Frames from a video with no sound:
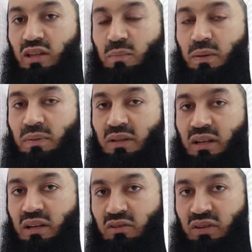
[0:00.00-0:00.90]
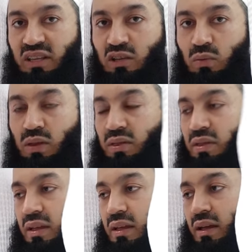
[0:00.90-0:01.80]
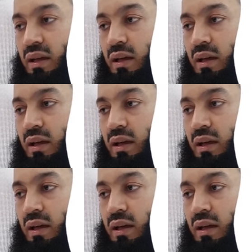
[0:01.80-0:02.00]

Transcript: There are people there agreeing with